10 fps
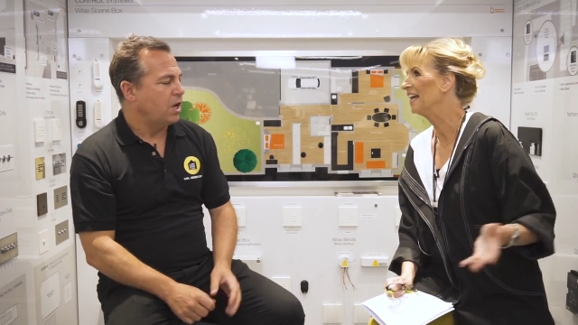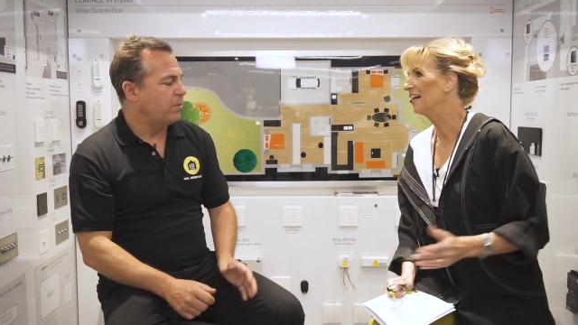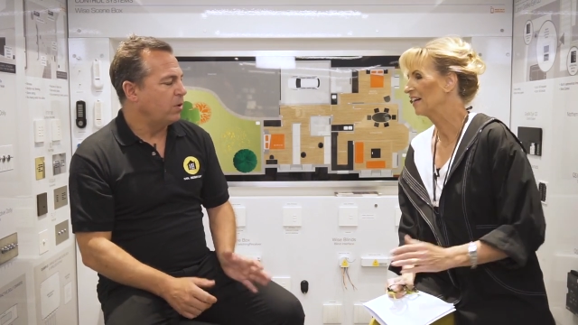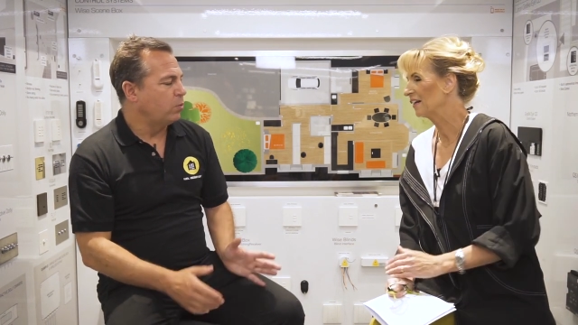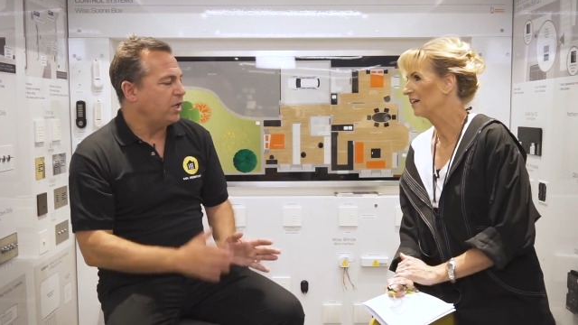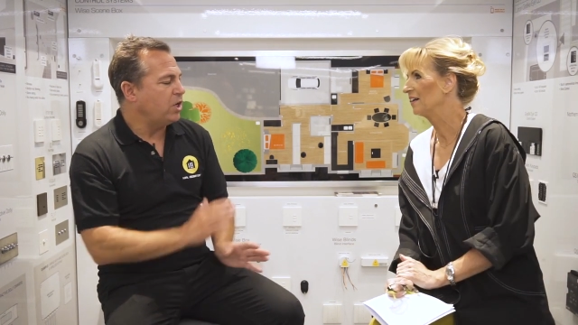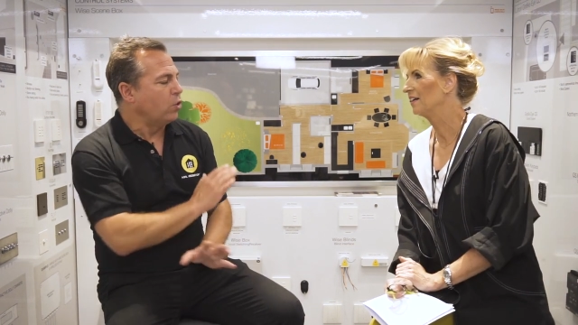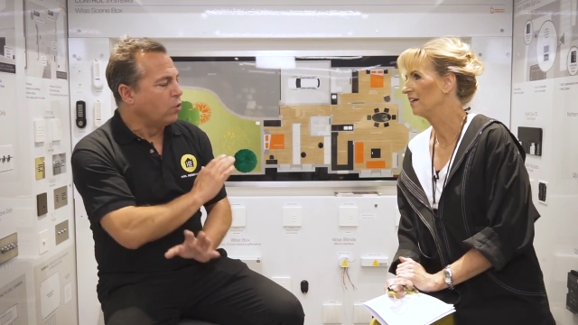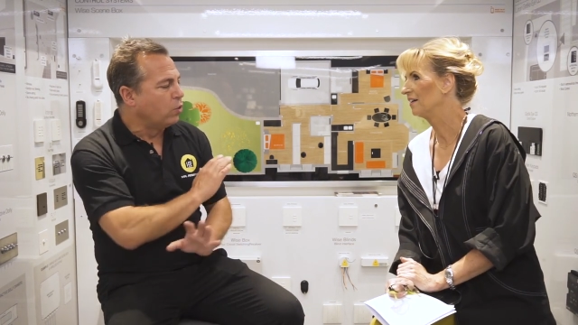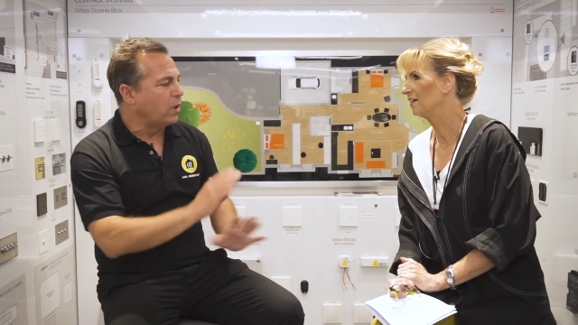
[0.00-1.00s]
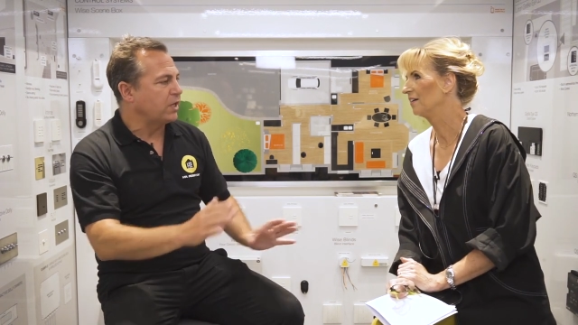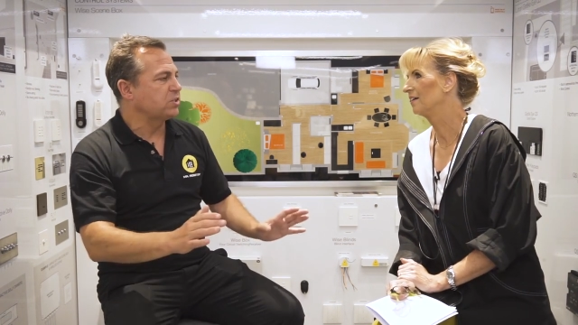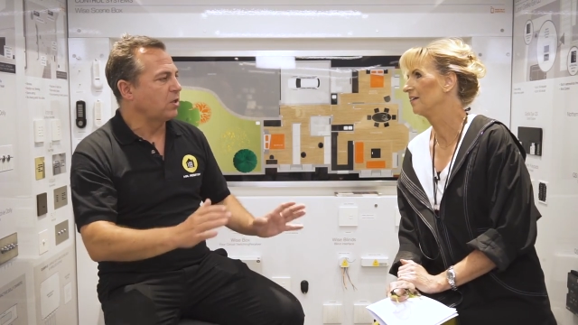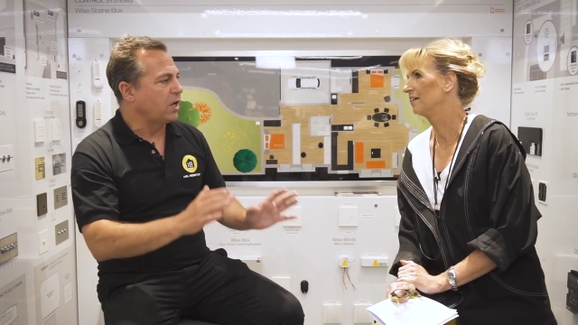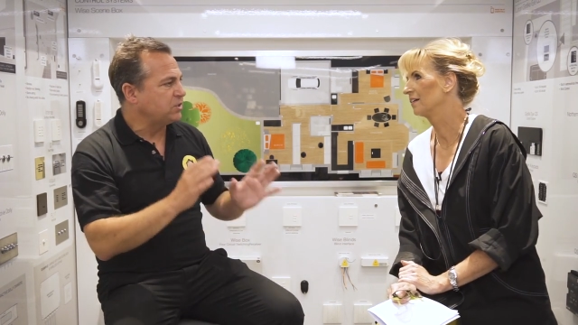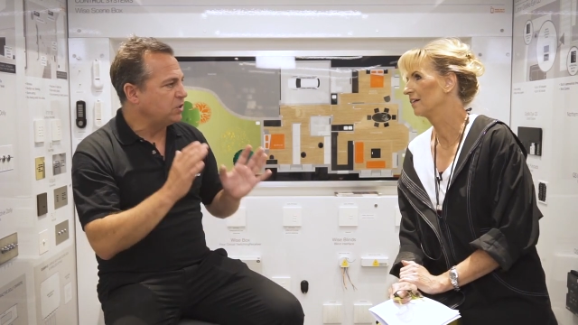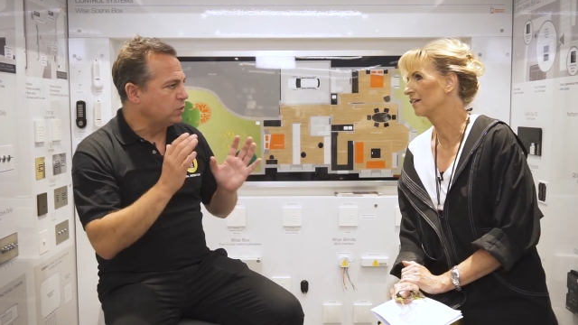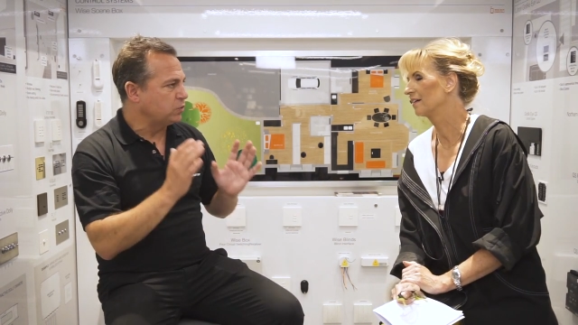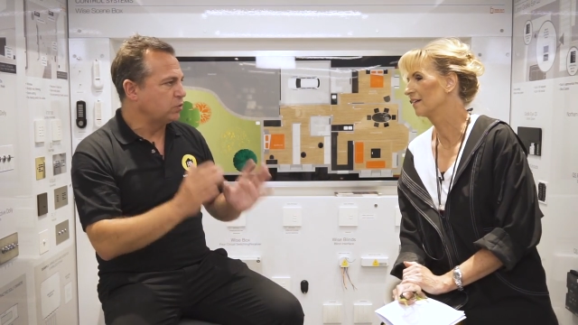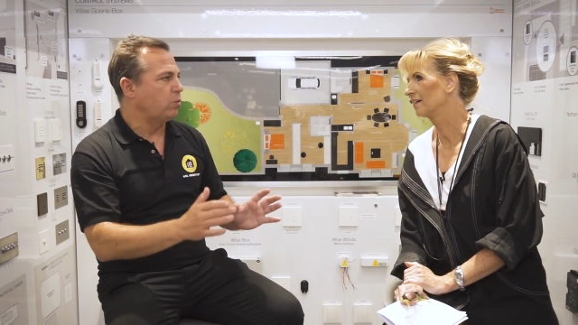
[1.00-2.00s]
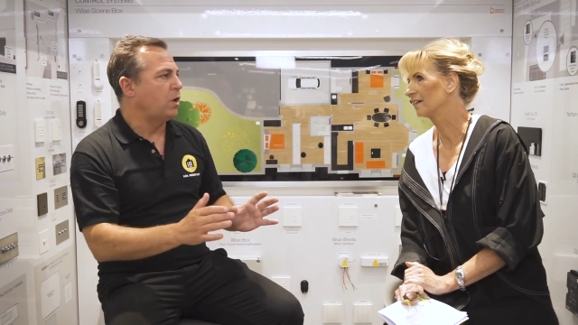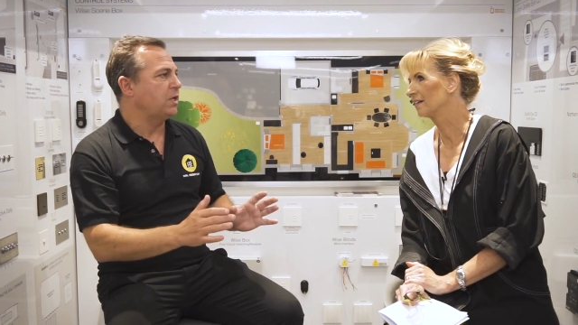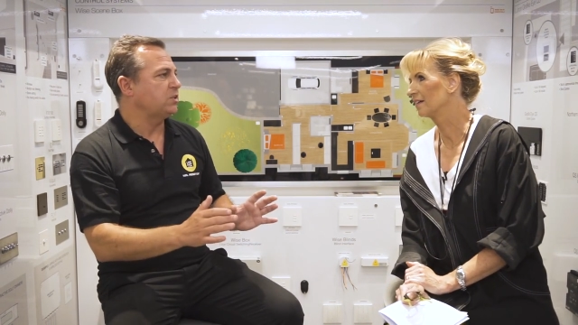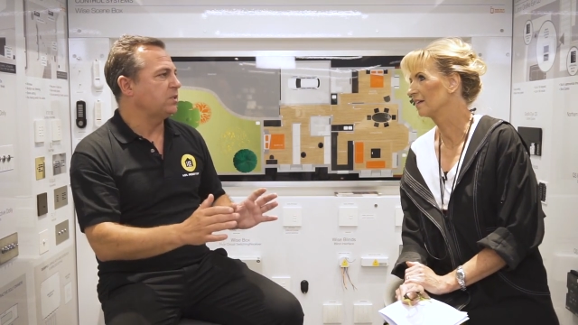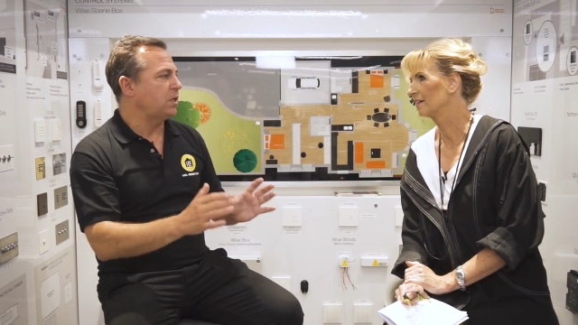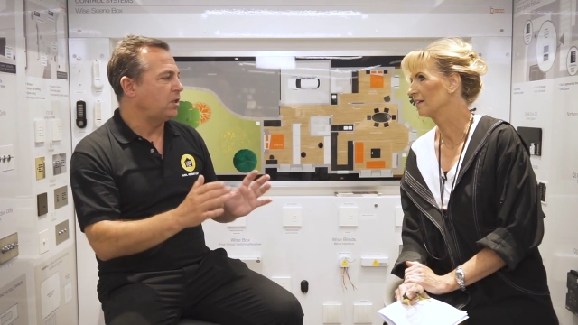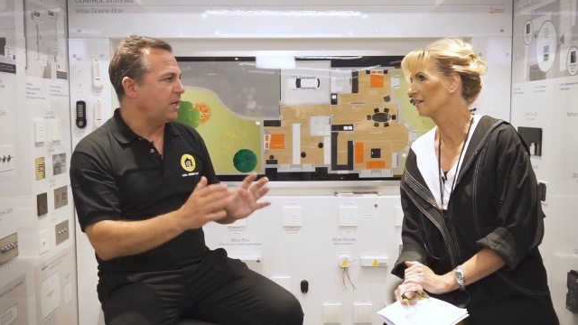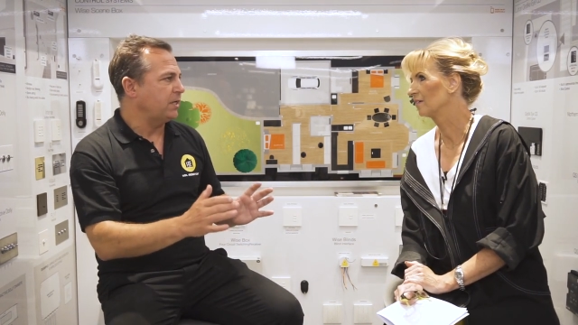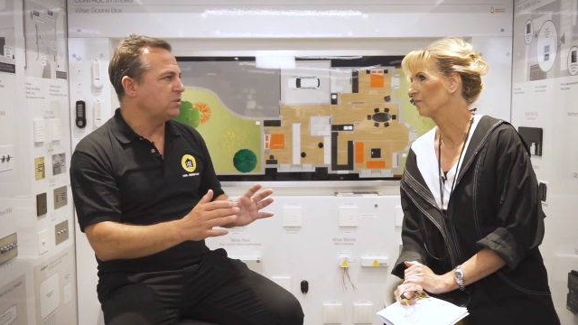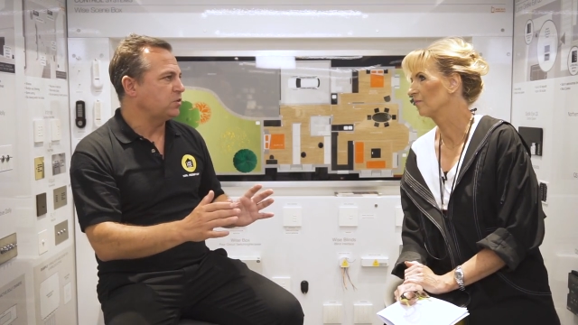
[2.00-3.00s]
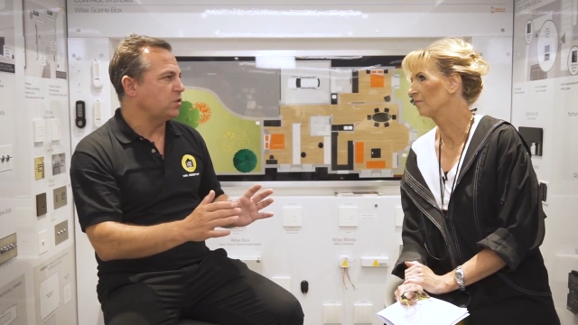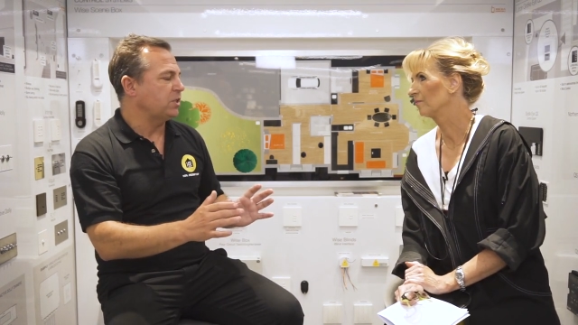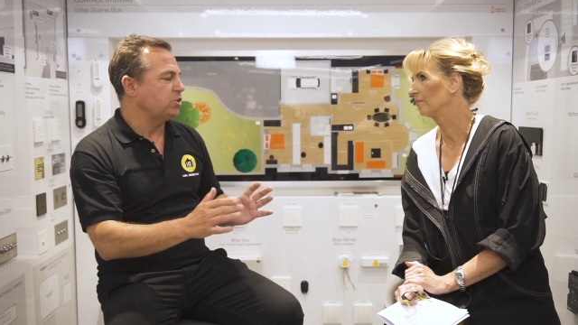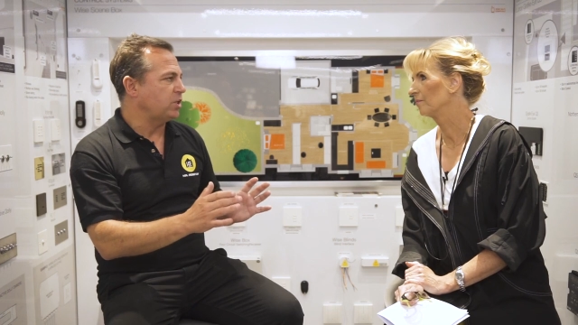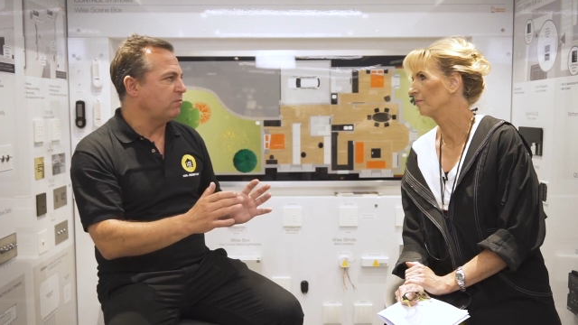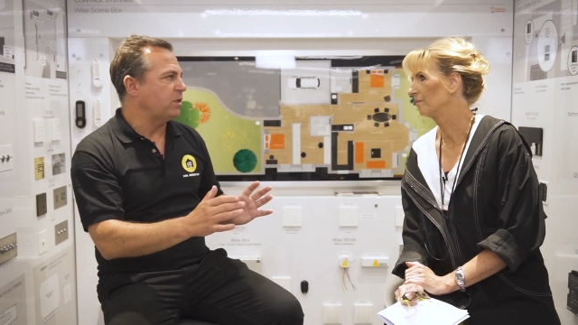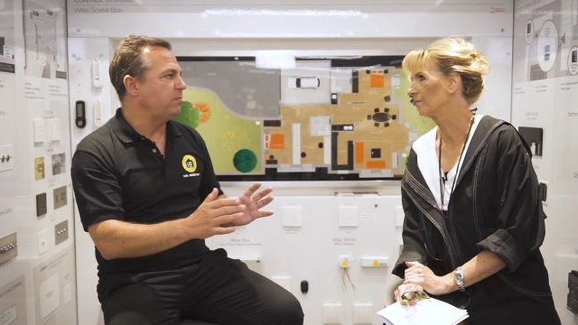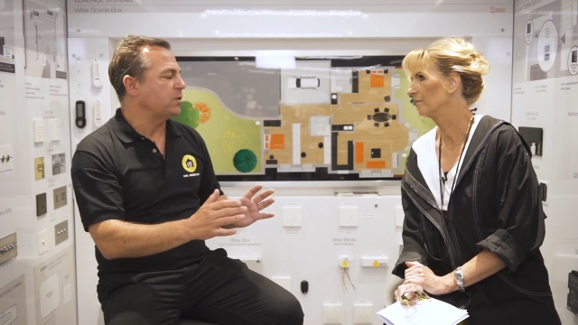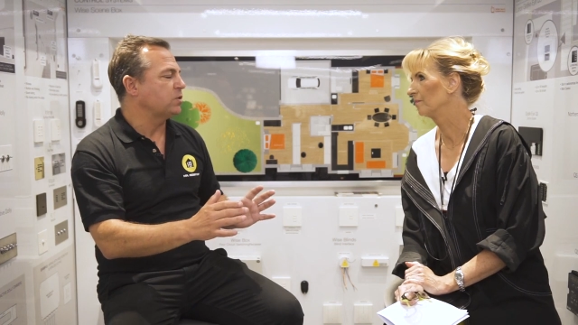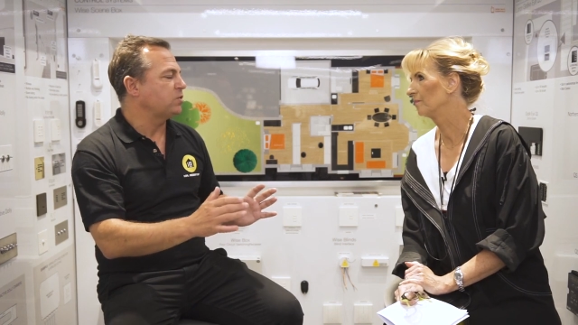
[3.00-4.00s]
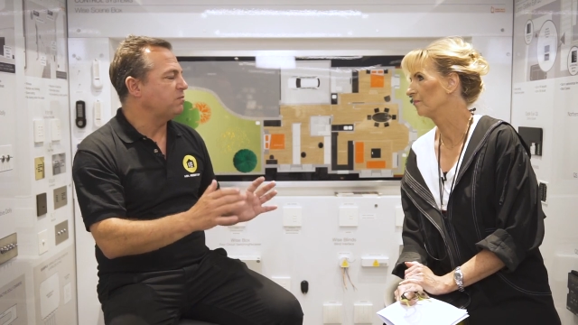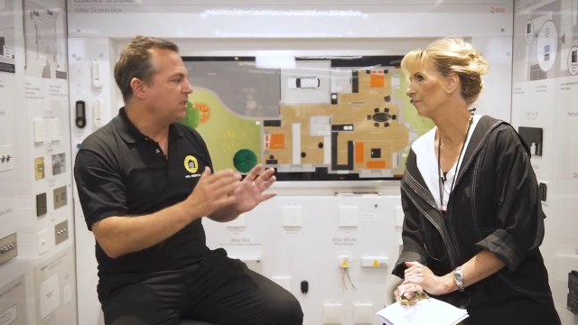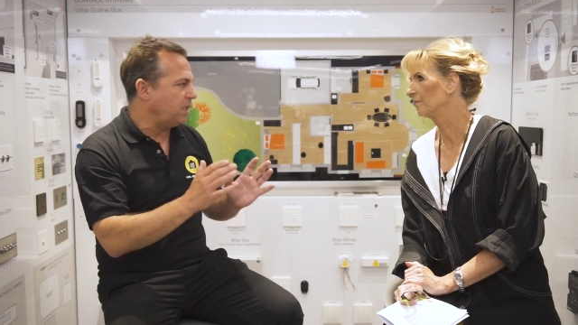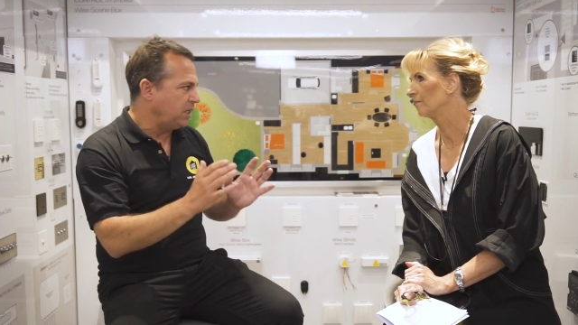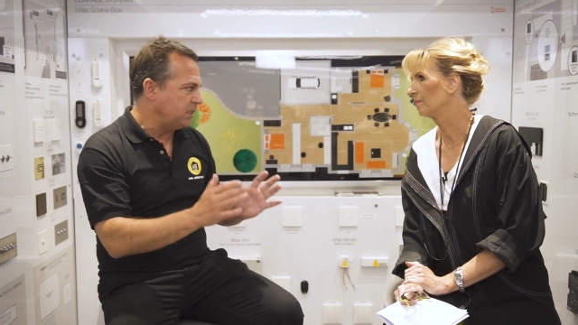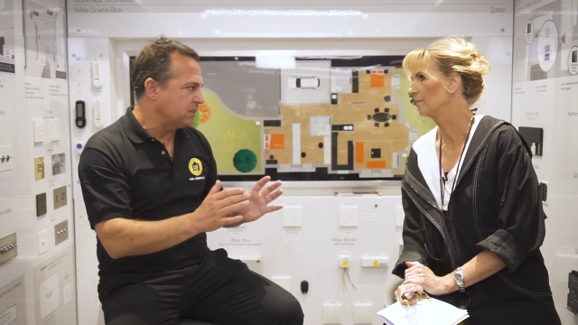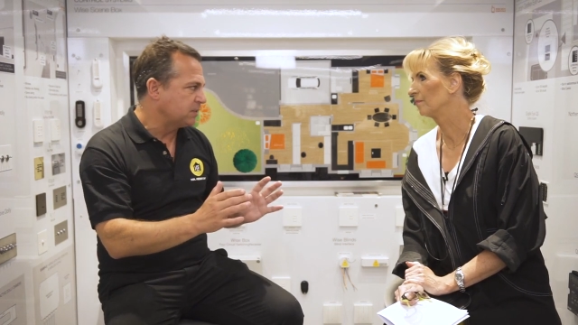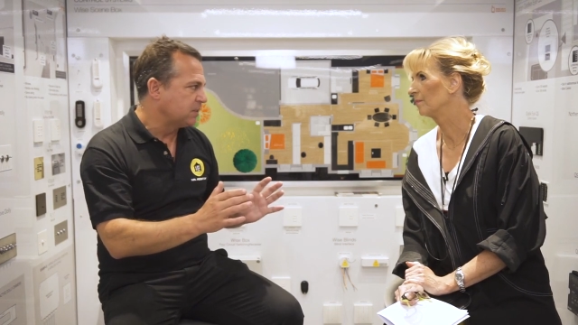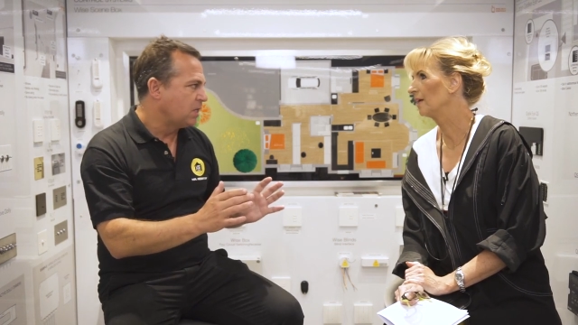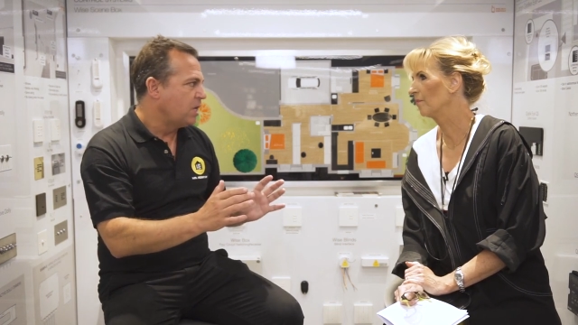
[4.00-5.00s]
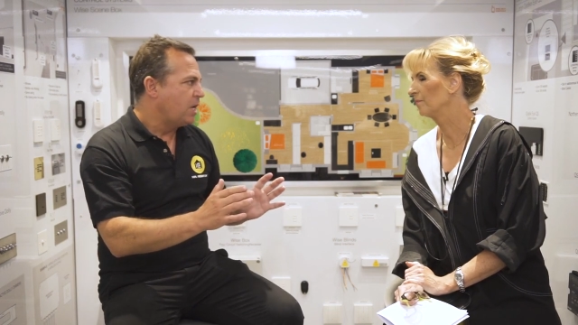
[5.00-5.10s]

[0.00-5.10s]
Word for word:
Speaker 1: Uh, but we always like to use the wireless in our lighting design generally because of the ease. Yeah.